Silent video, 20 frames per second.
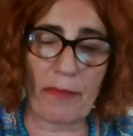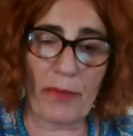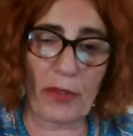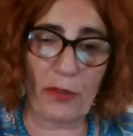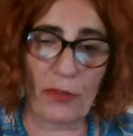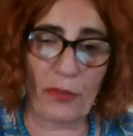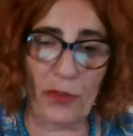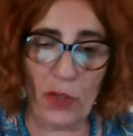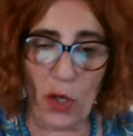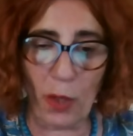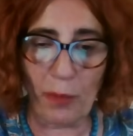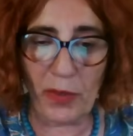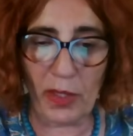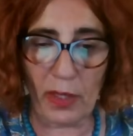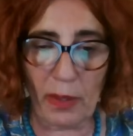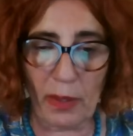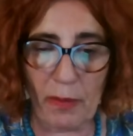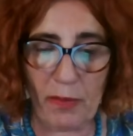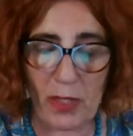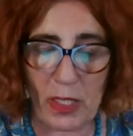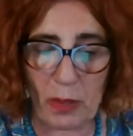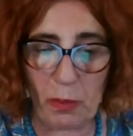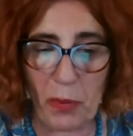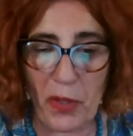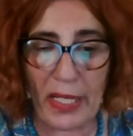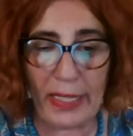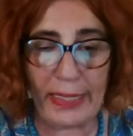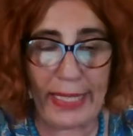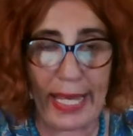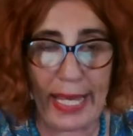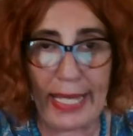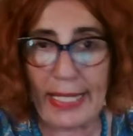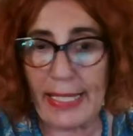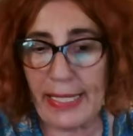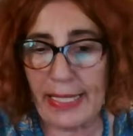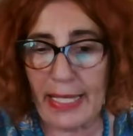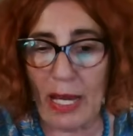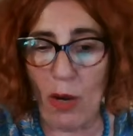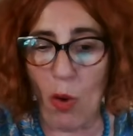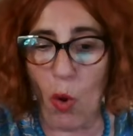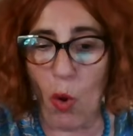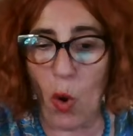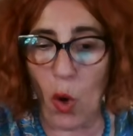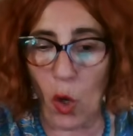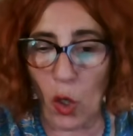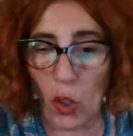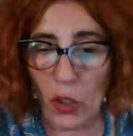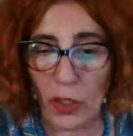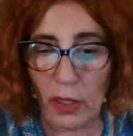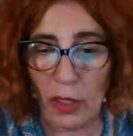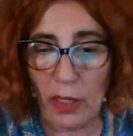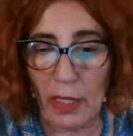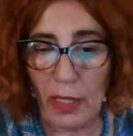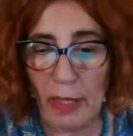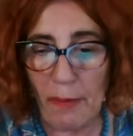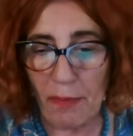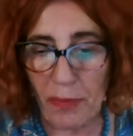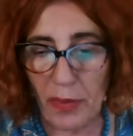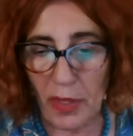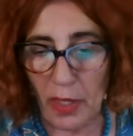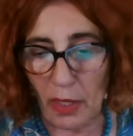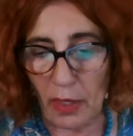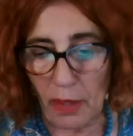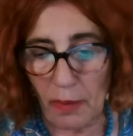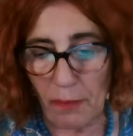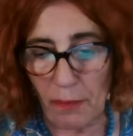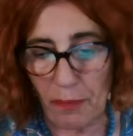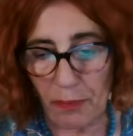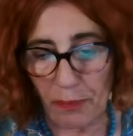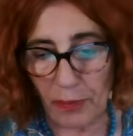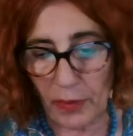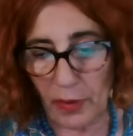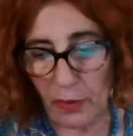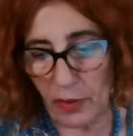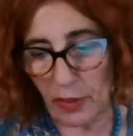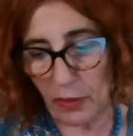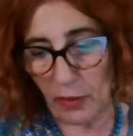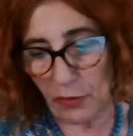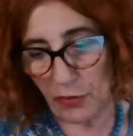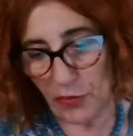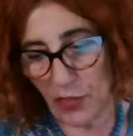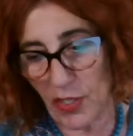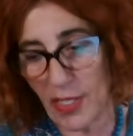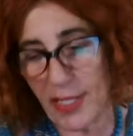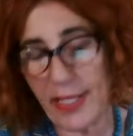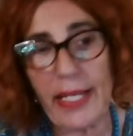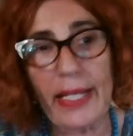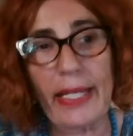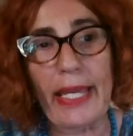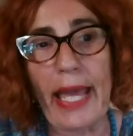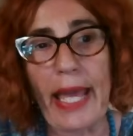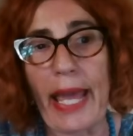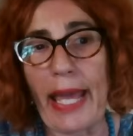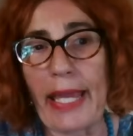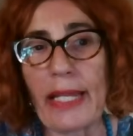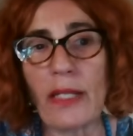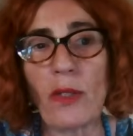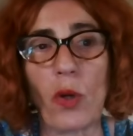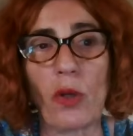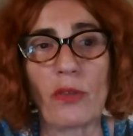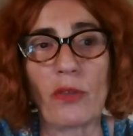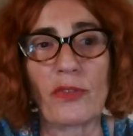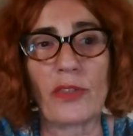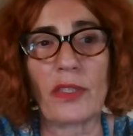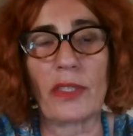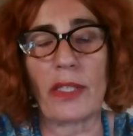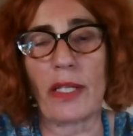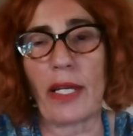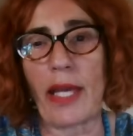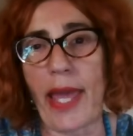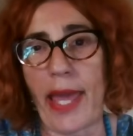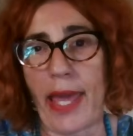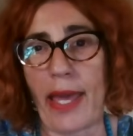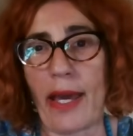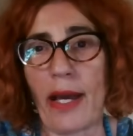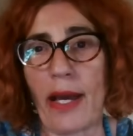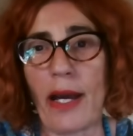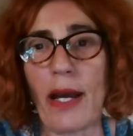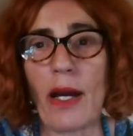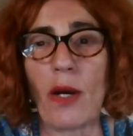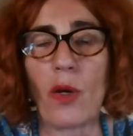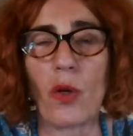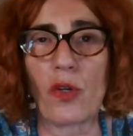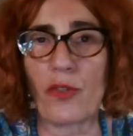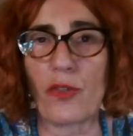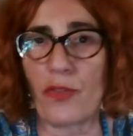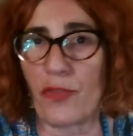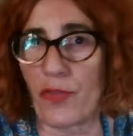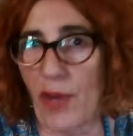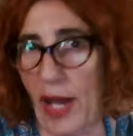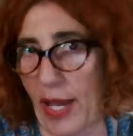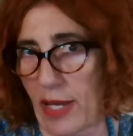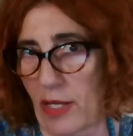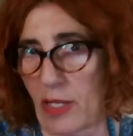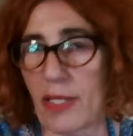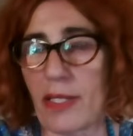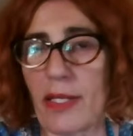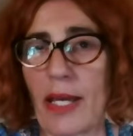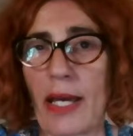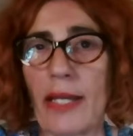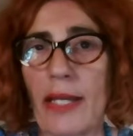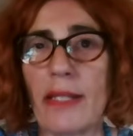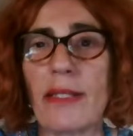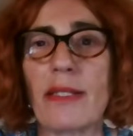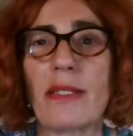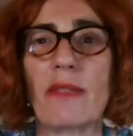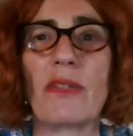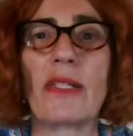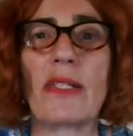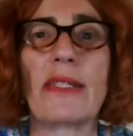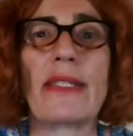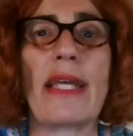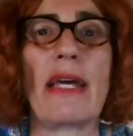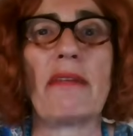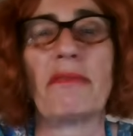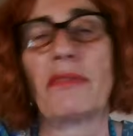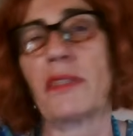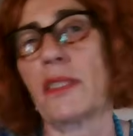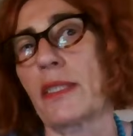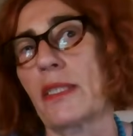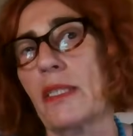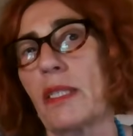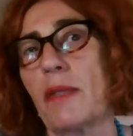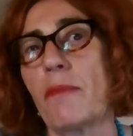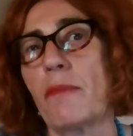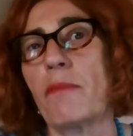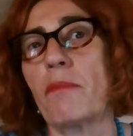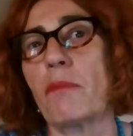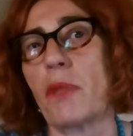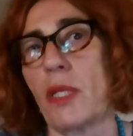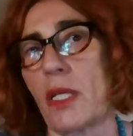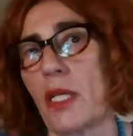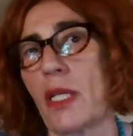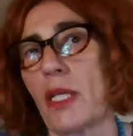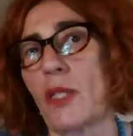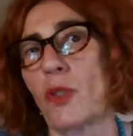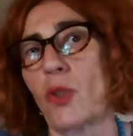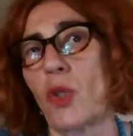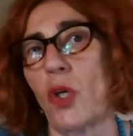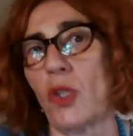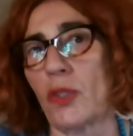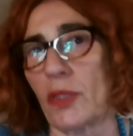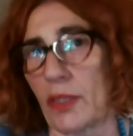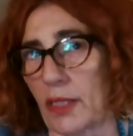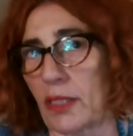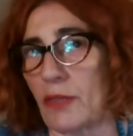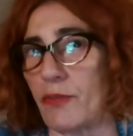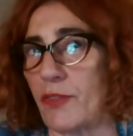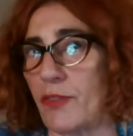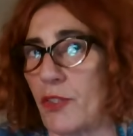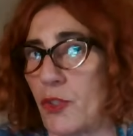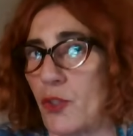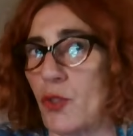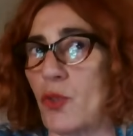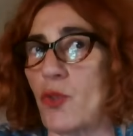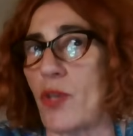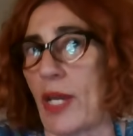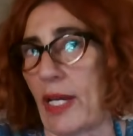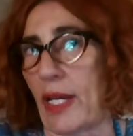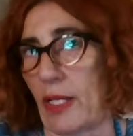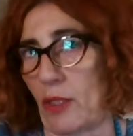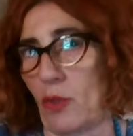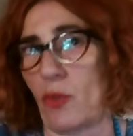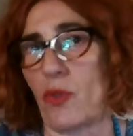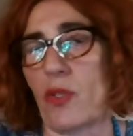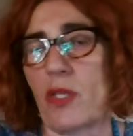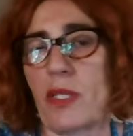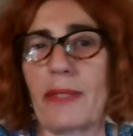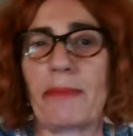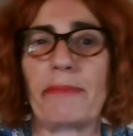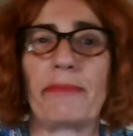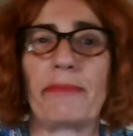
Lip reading: from the spring next year on, the first decade of the air or fire signs will definitely be in contact with Uranus.